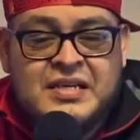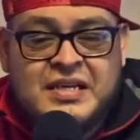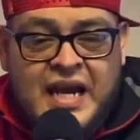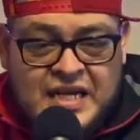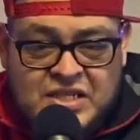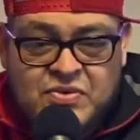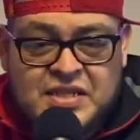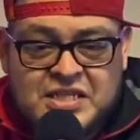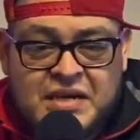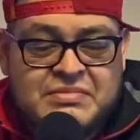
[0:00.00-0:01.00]
Has he won the
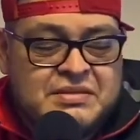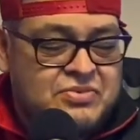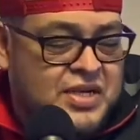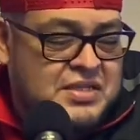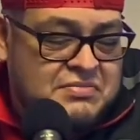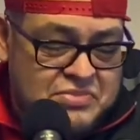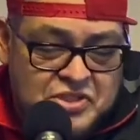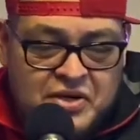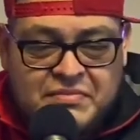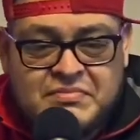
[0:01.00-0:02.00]
championship twice?
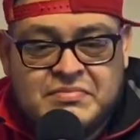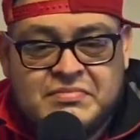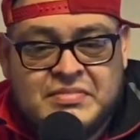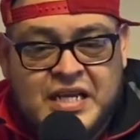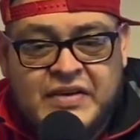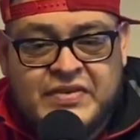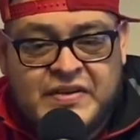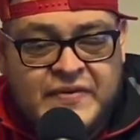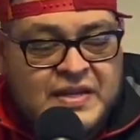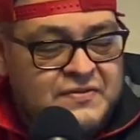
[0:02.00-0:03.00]
Sure. Did he ever
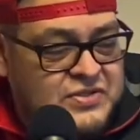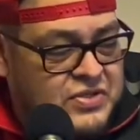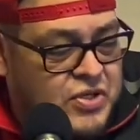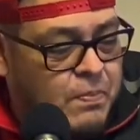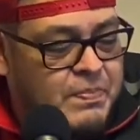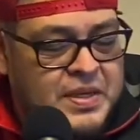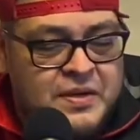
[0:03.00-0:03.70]
defend those? Nope.